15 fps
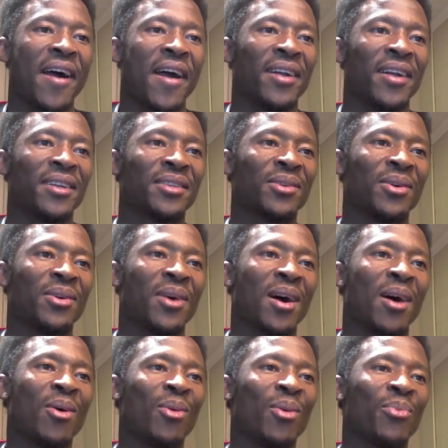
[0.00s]
So I
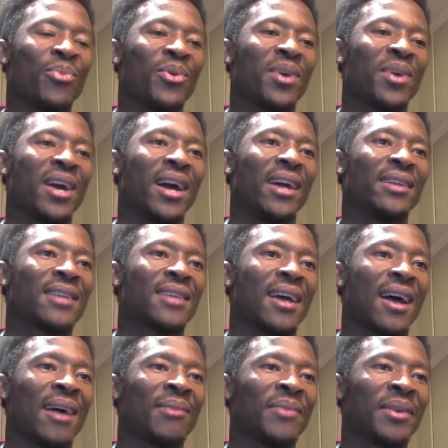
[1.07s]
hope you guys are
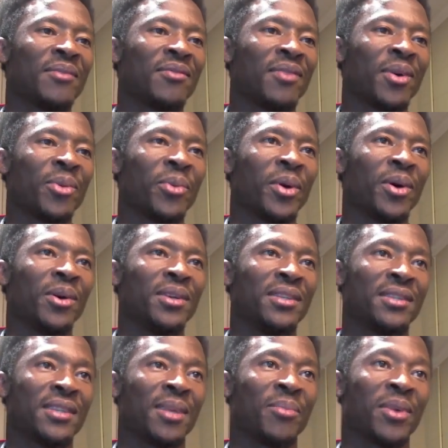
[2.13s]
having fun with all these
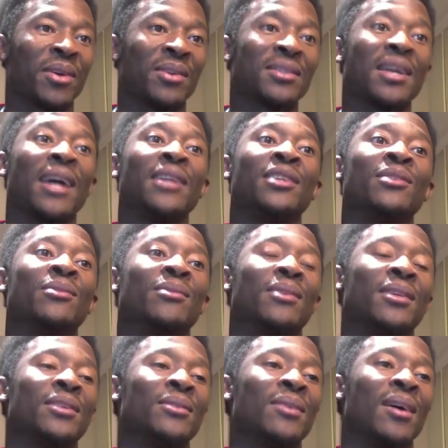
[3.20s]
things, because I do
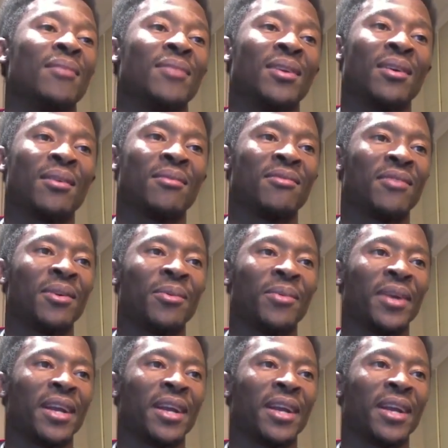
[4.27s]
have a lot of fun with it.